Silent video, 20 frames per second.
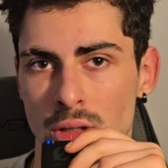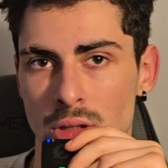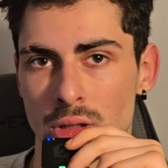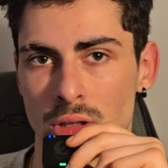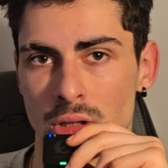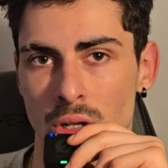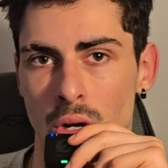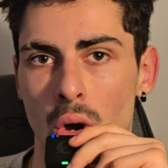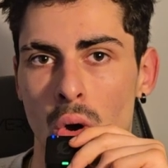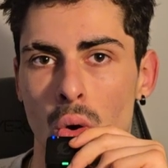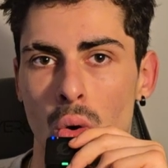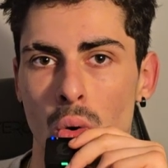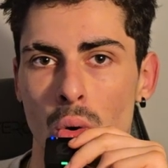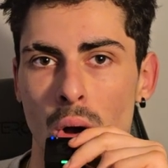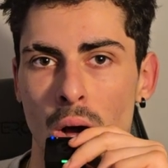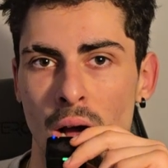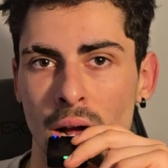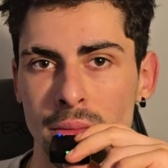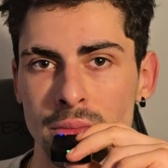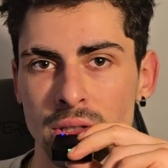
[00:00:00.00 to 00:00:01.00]

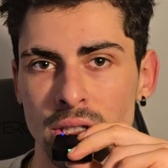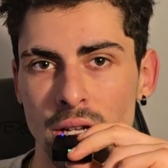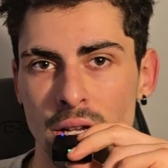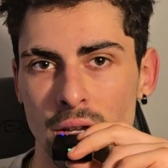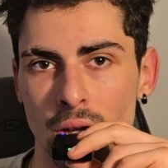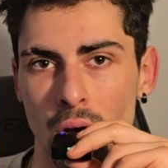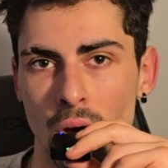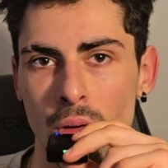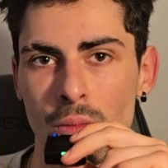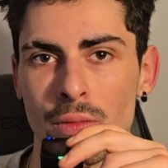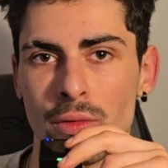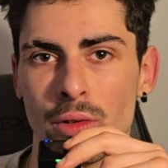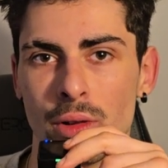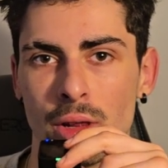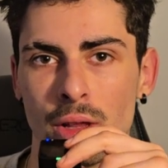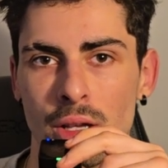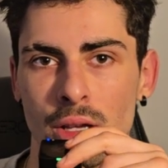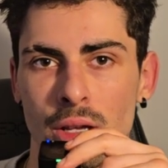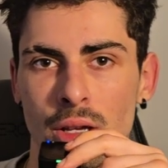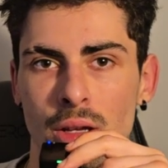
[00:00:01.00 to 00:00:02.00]
So I'm saying
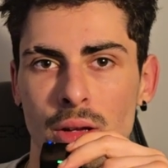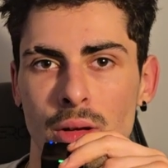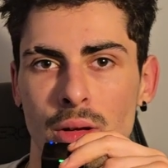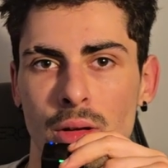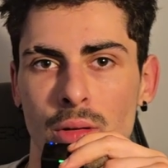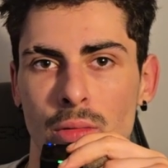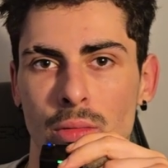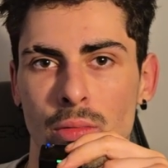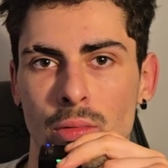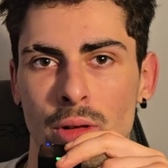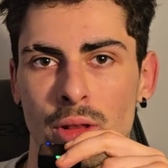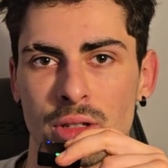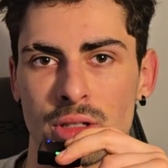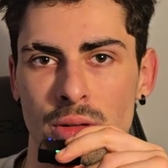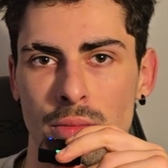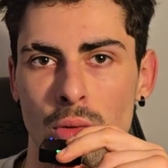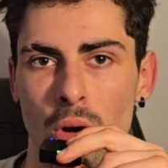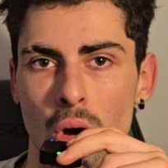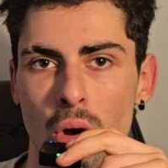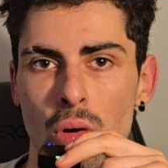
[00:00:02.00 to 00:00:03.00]
hopefully, with
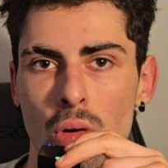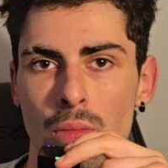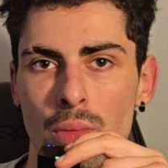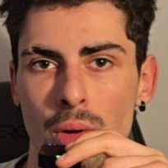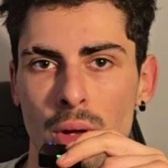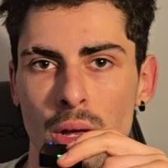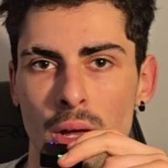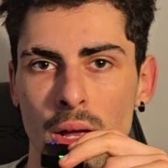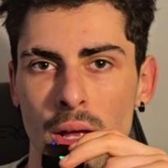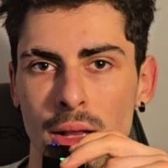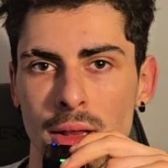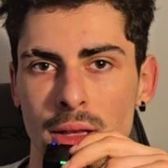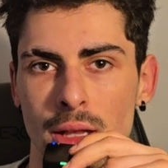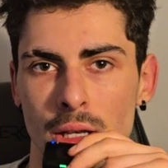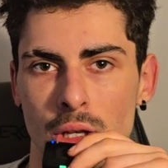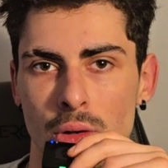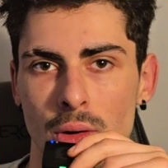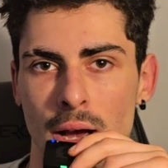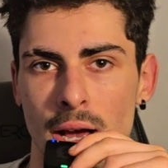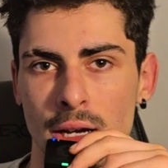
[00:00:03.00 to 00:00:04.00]
some hope,
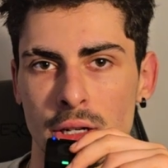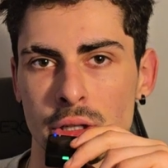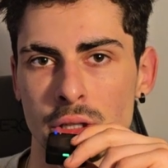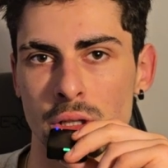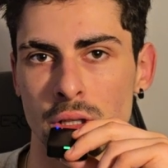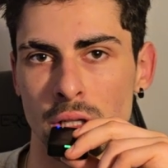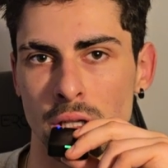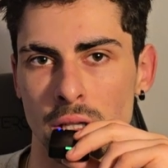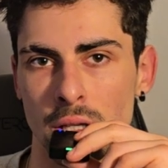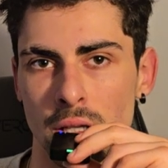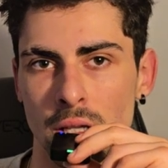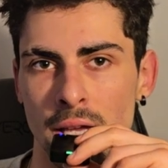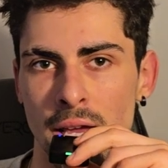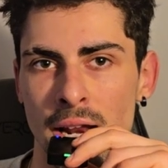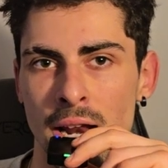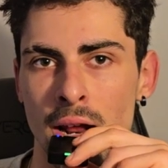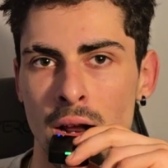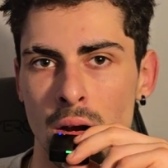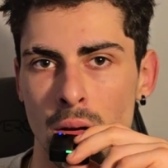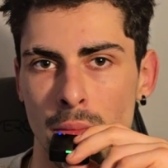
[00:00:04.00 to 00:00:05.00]
that you actually
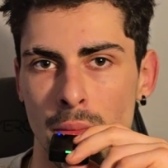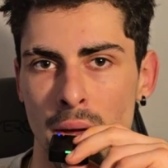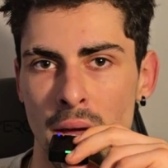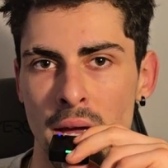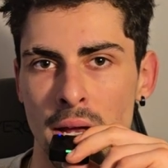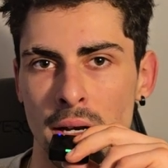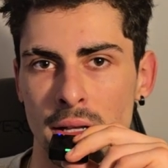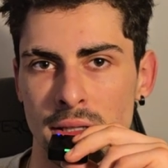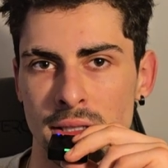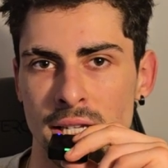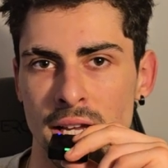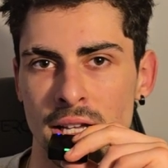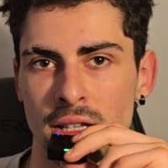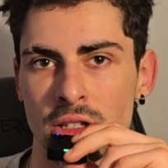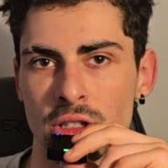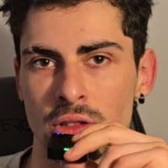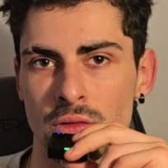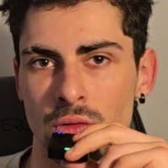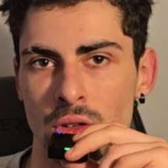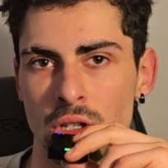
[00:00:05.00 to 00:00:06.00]
get out of bed and take
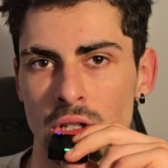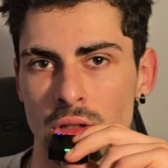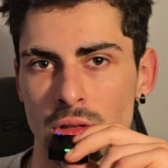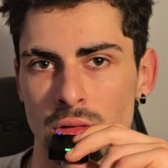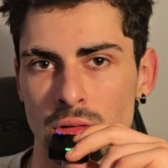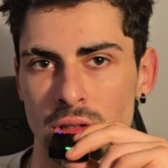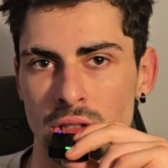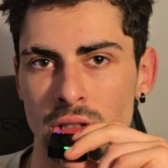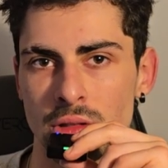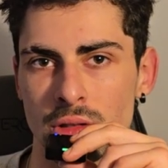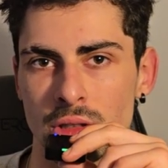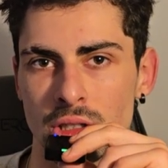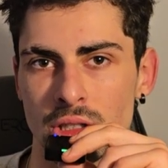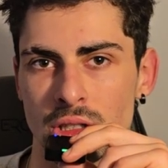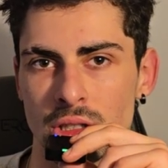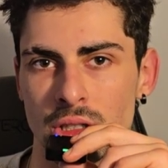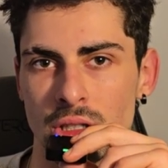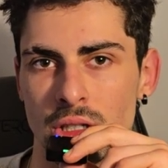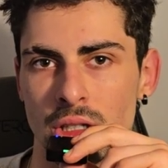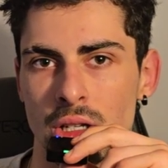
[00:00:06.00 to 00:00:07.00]
this video
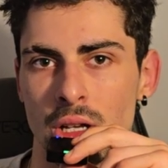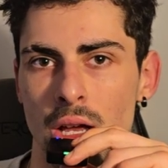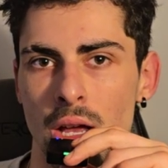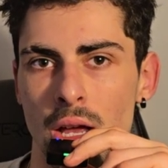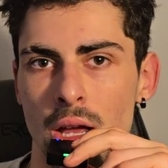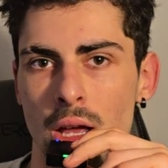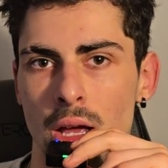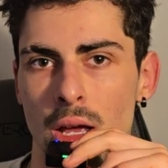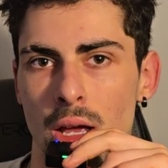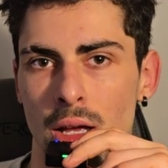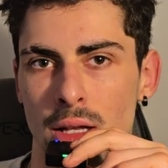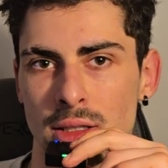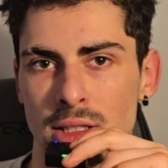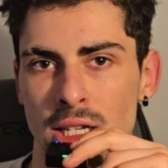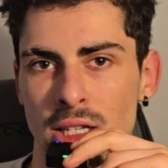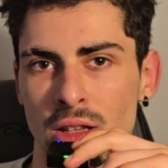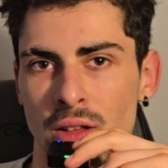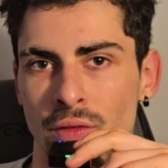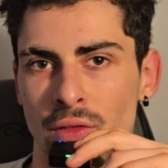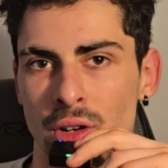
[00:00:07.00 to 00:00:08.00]
seriously, and
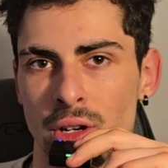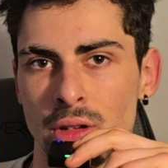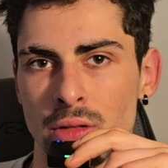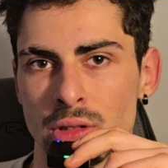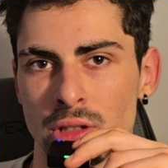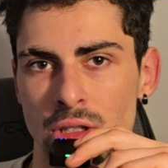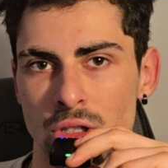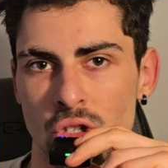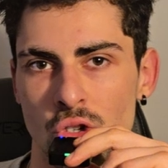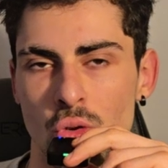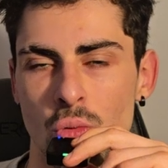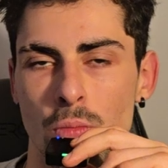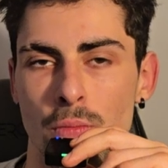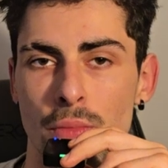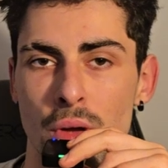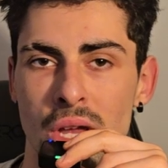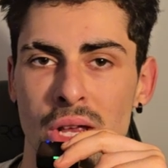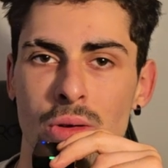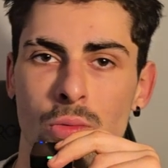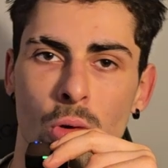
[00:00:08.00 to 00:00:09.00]
take the videos that you've
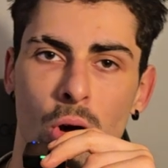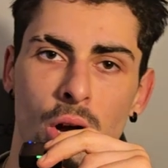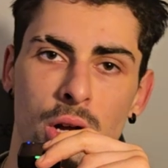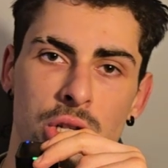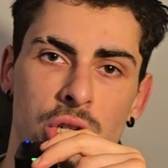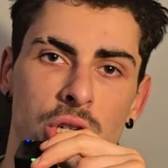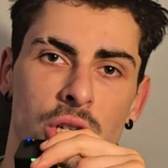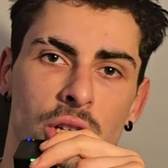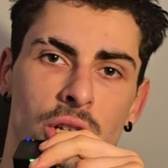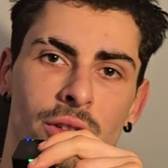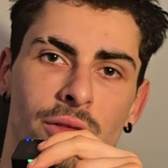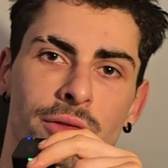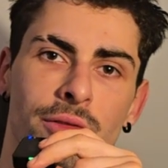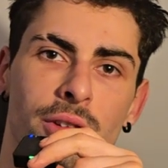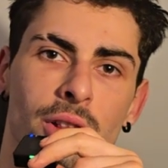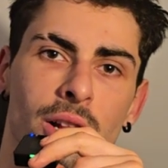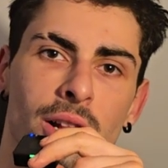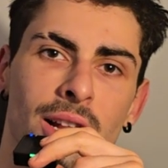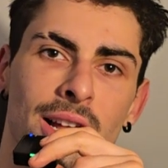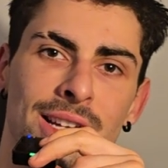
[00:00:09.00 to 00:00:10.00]
been watching
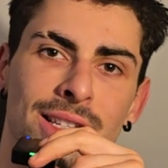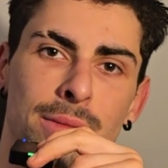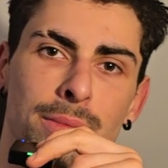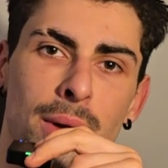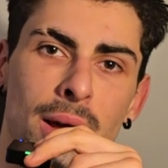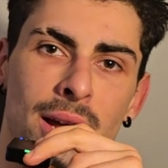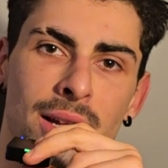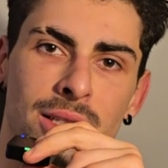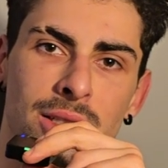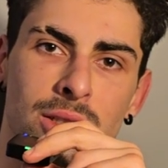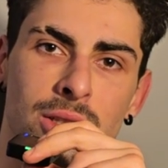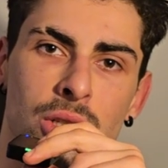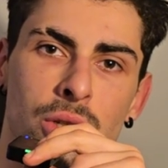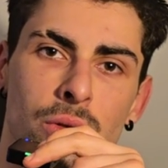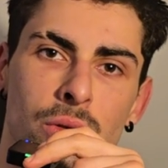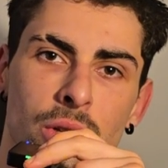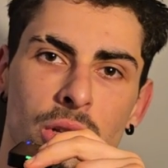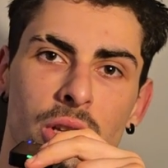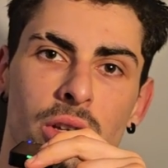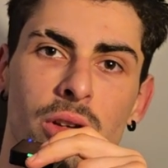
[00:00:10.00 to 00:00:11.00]
for the past
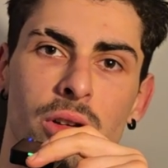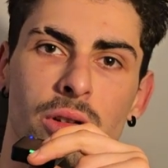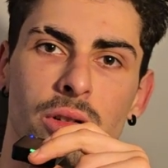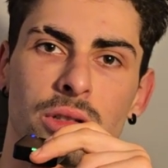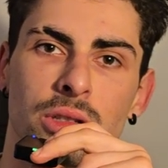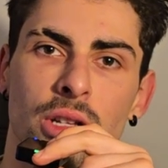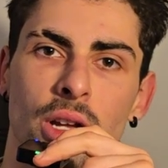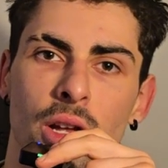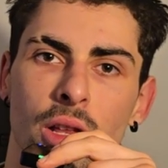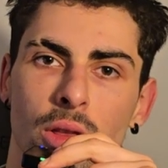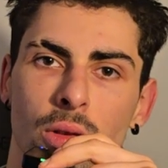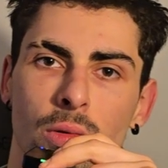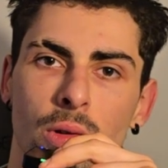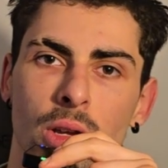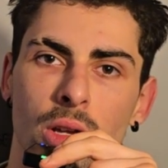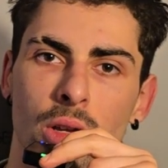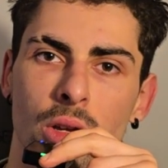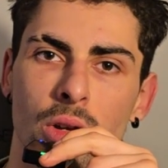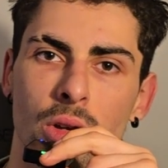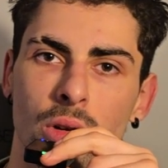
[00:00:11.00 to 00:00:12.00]
2 years, 3
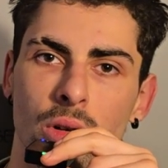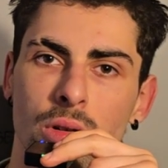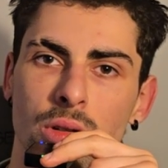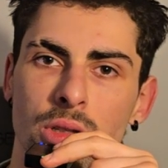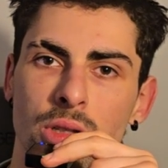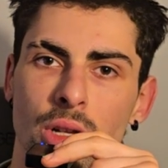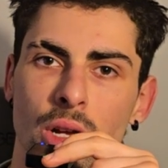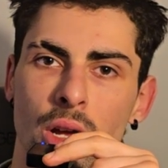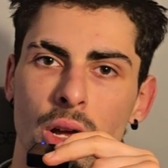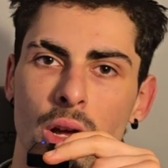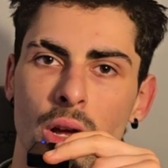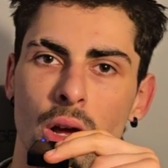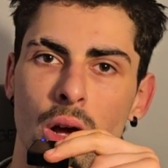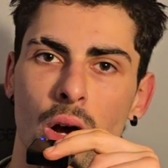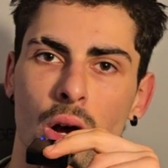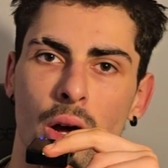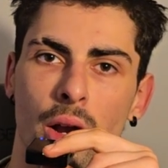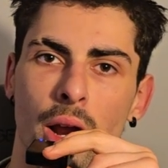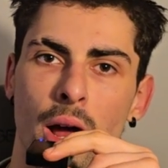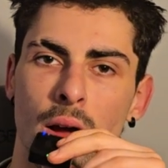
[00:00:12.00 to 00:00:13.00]
years,
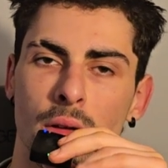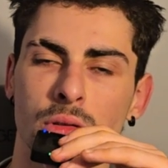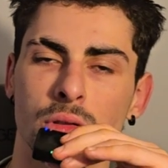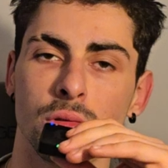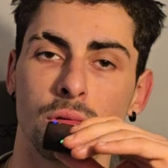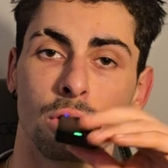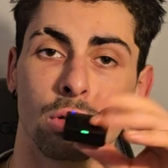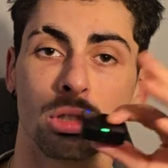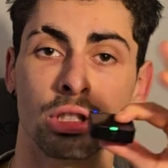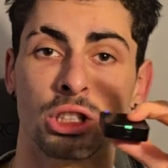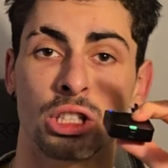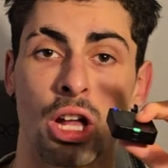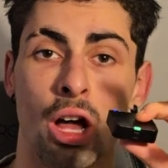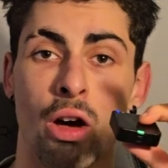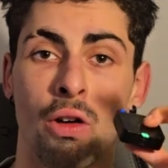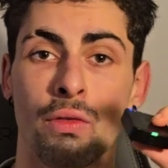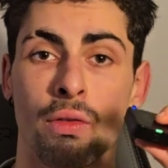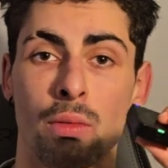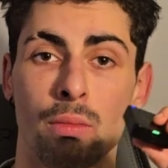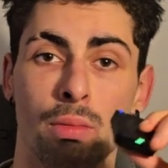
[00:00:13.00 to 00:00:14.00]
on how to
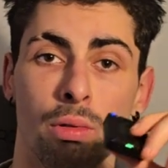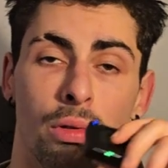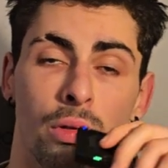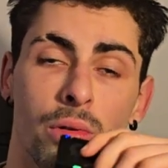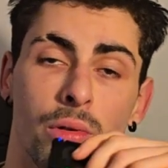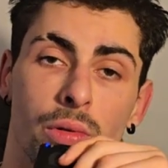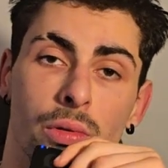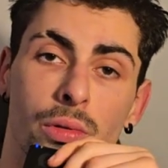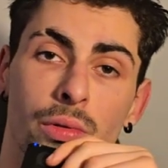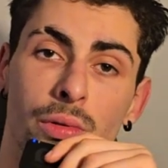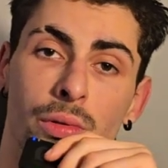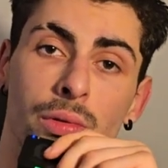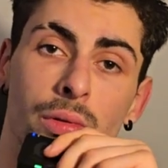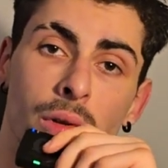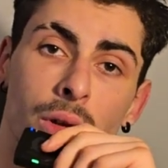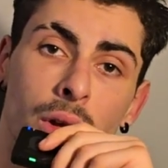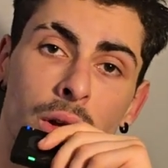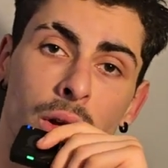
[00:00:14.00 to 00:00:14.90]
self-improve.